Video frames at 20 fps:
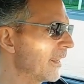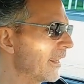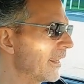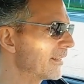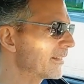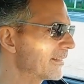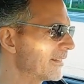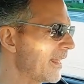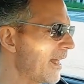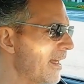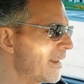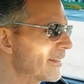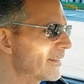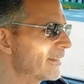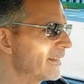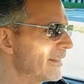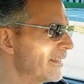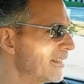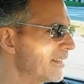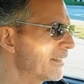it's not as
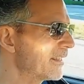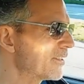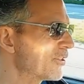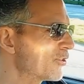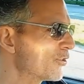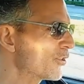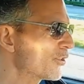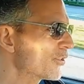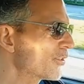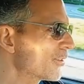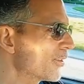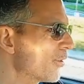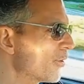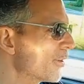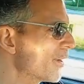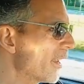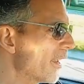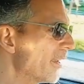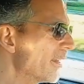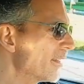easy as just,
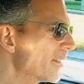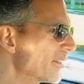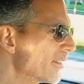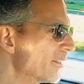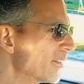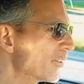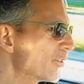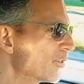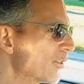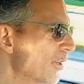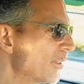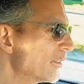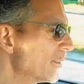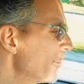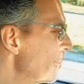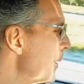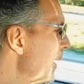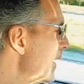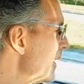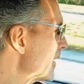okay, it's an
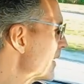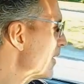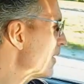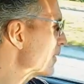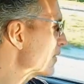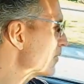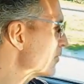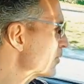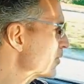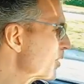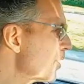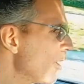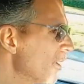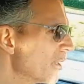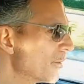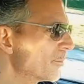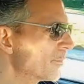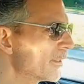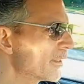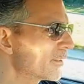Axalta paint color, just call
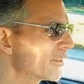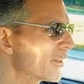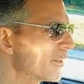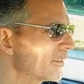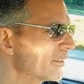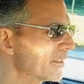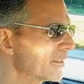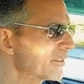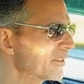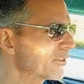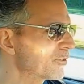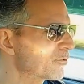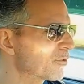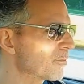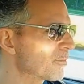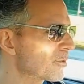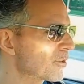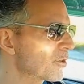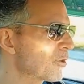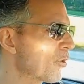up the Axalta
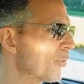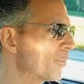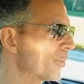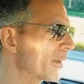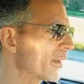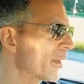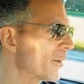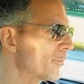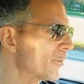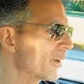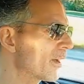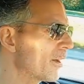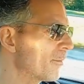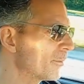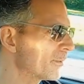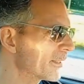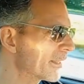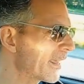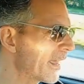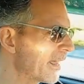distributor, go pick up a
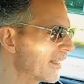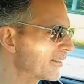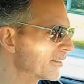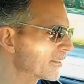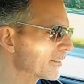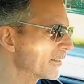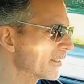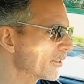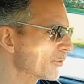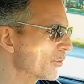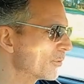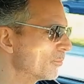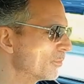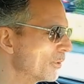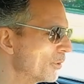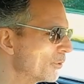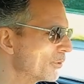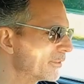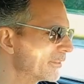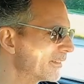couple of gallons of liquid
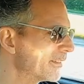blue.